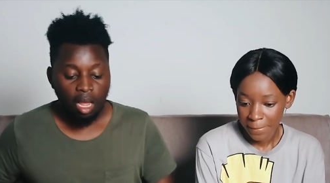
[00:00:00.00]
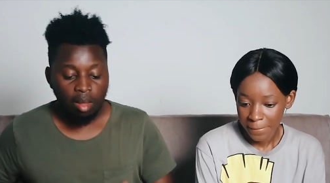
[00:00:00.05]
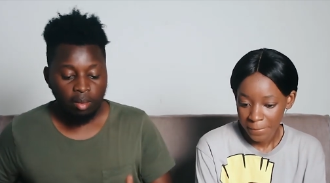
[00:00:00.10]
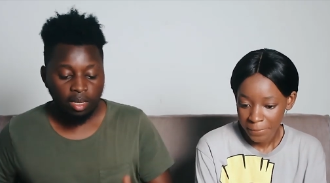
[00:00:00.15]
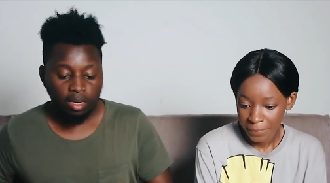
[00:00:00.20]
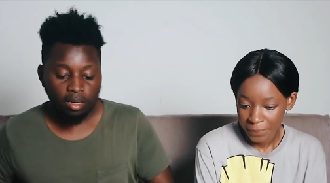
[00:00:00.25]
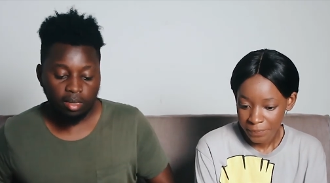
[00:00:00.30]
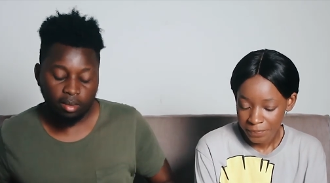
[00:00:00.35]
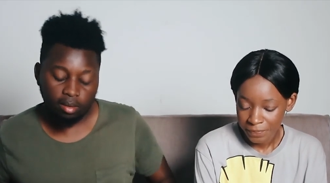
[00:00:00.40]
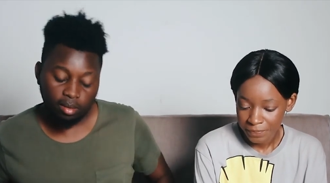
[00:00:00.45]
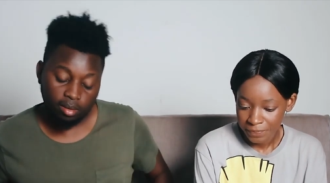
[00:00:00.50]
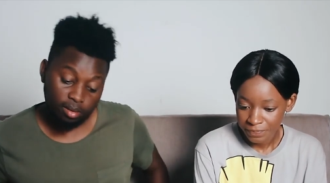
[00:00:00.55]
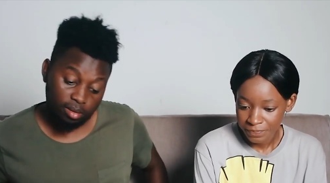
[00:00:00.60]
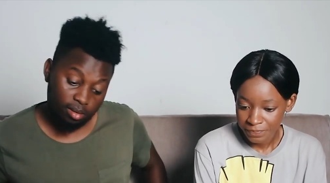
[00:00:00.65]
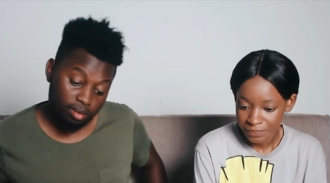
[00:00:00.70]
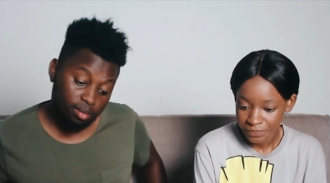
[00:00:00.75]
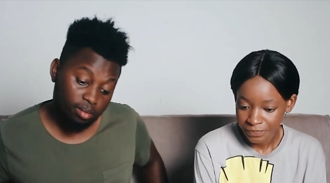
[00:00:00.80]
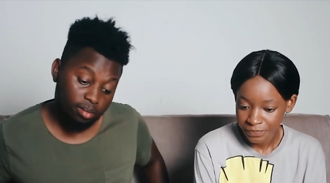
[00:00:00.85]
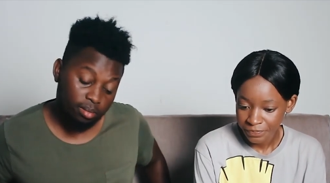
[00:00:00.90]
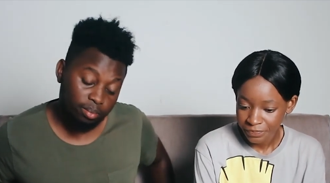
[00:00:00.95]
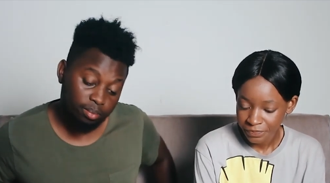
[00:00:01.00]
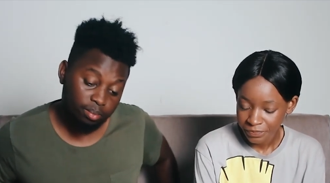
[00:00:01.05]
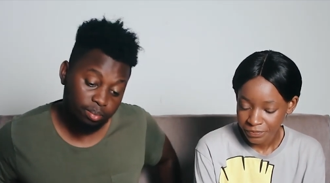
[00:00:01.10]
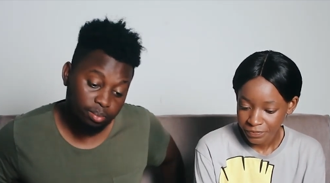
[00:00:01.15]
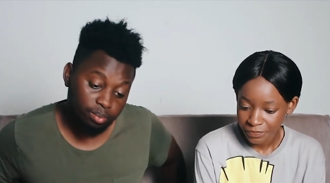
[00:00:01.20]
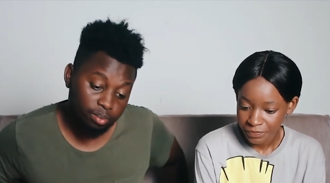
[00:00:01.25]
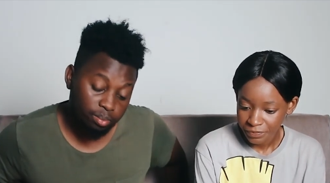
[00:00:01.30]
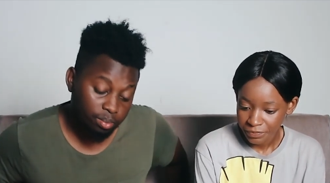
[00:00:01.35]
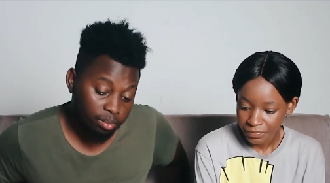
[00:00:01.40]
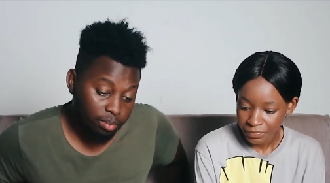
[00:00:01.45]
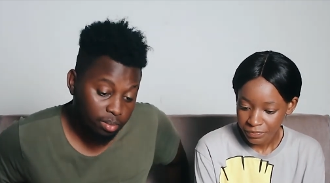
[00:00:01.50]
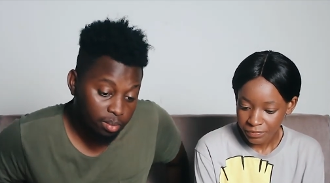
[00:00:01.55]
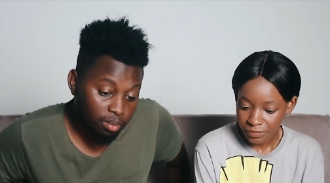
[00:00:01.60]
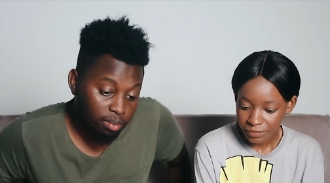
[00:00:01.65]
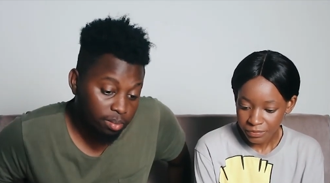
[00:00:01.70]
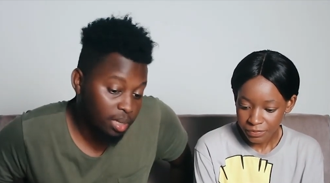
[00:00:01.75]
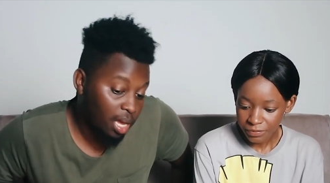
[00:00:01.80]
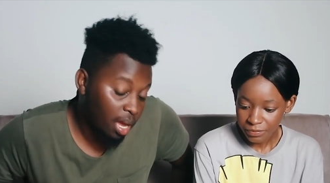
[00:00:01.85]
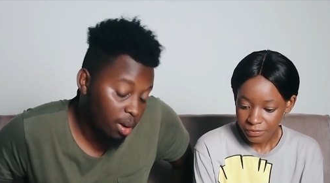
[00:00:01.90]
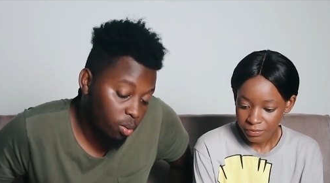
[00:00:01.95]
Speaker 1: I mean,
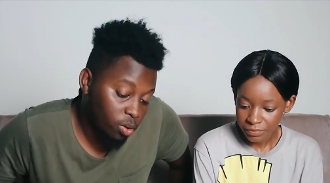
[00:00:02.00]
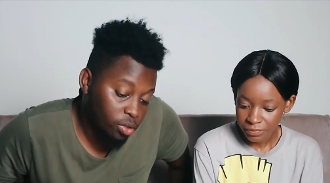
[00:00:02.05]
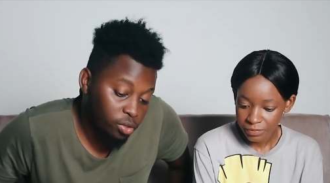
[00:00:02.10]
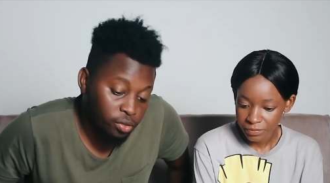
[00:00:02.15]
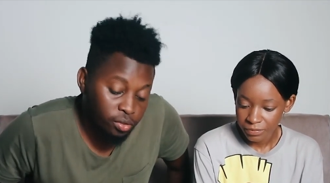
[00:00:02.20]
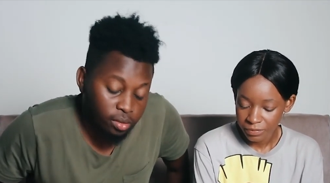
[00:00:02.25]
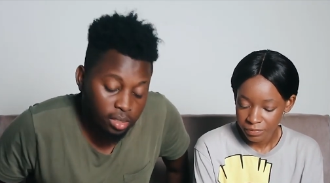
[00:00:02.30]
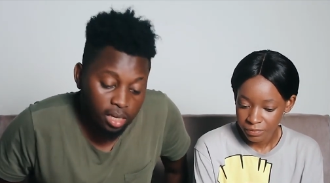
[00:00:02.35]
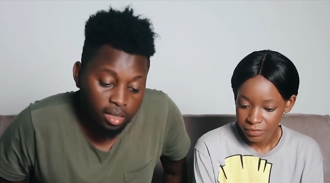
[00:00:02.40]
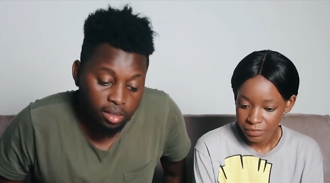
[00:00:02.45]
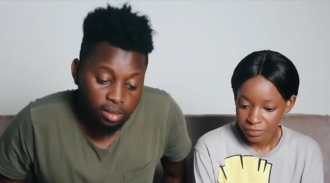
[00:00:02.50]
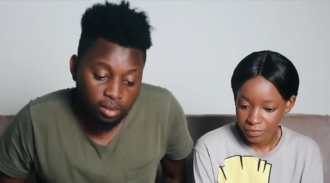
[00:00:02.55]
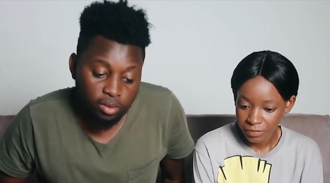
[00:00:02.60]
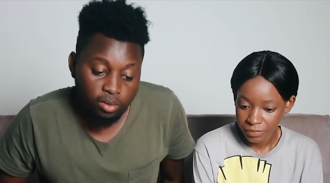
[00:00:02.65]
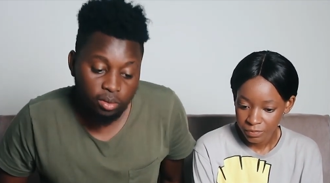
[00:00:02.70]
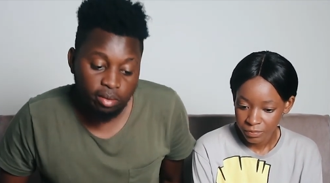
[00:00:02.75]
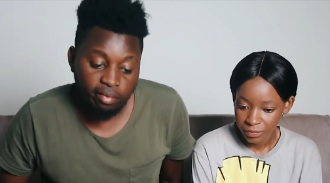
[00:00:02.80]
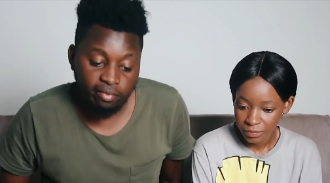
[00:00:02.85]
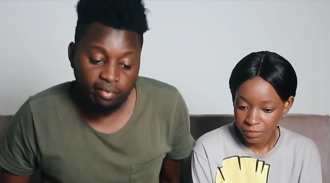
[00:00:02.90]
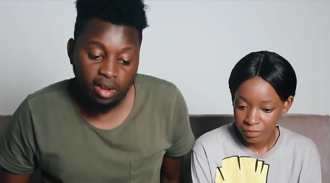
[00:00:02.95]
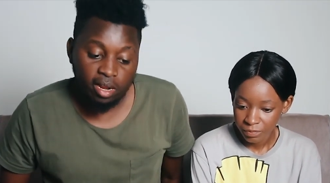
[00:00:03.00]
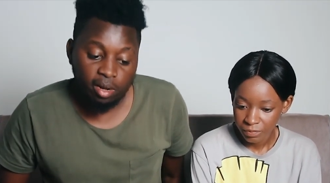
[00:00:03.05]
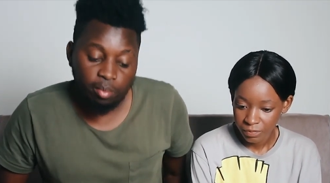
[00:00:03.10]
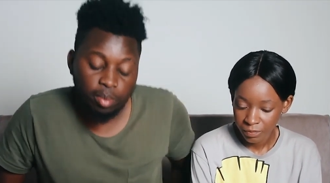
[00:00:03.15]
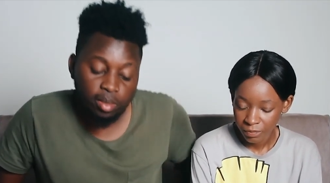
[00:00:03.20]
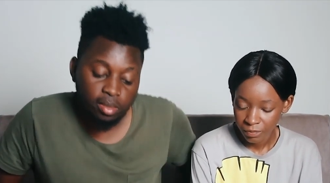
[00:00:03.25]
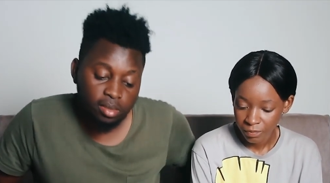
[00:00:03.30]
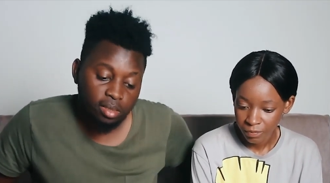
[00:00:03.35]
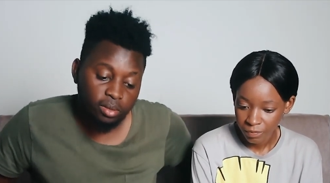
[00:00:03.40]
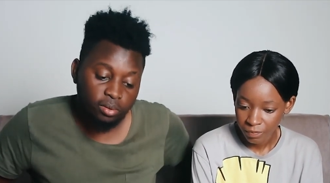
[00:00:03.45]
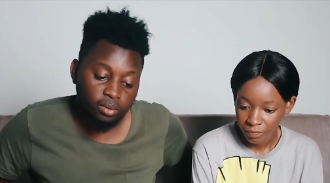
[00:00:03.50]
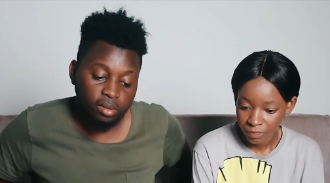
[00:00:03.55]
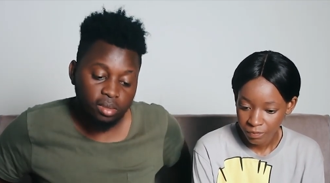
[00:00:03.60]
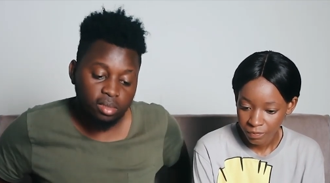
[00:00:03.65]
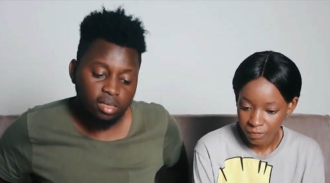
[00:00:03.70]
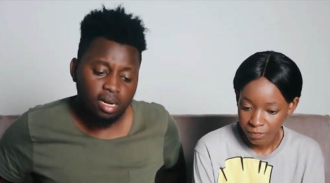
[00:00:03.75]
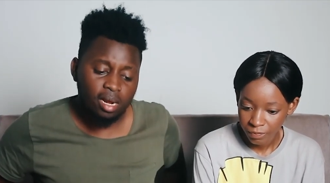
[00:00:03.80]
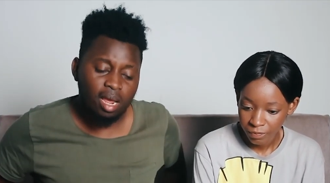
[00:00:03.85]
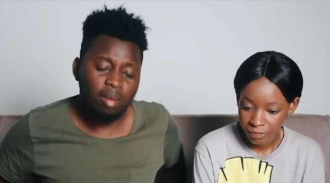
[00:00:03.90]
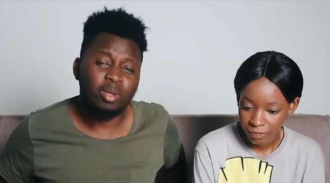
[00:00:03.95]
yeah, what you're saying is good. You find peace in
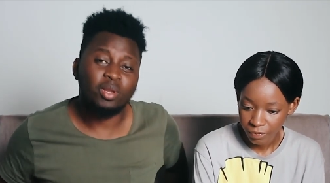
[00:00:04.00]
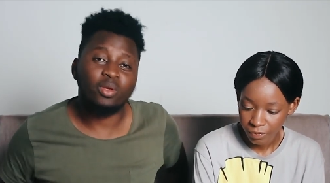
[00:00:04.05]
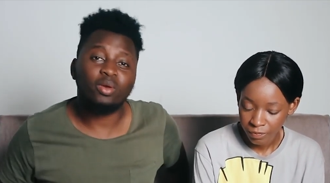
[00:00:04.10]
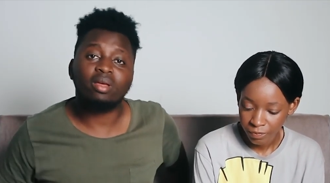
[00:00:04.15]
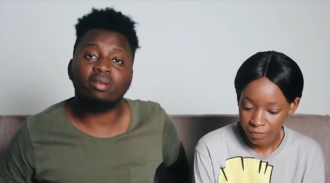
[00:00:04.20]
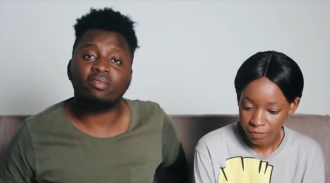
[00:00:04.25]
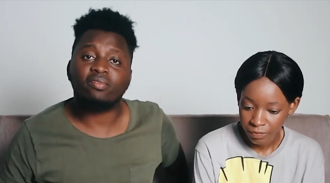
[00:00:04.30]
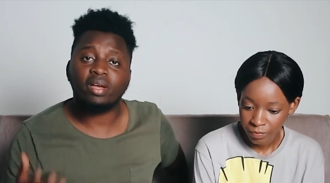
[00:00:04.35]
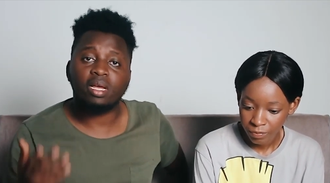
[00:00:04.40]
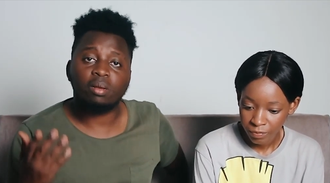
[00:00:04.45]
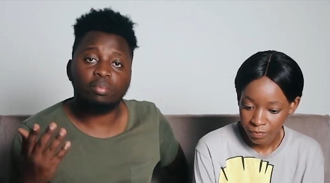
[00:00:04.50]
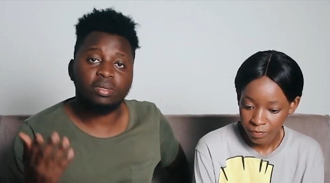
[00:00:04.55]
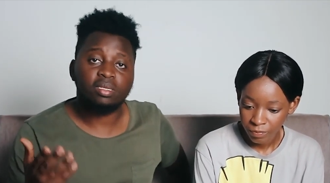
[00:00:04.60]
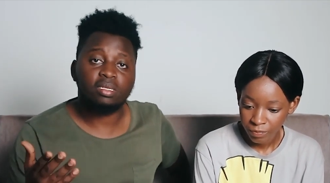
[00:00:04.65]
Christianity. I mean, you can find